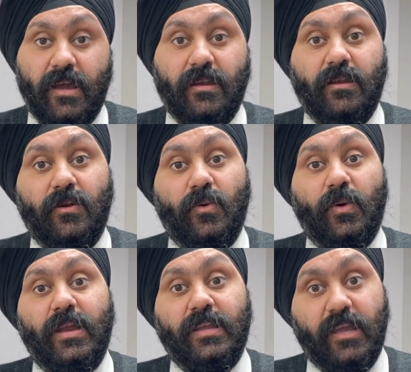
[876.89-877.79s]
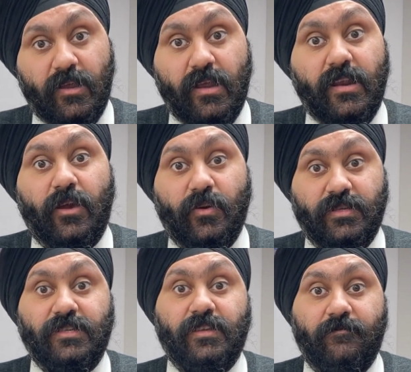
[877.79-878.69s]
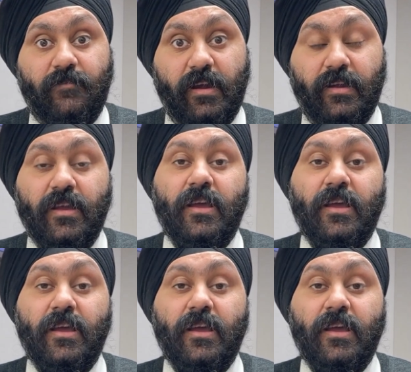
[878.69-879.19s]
error or any inaccuracies they find.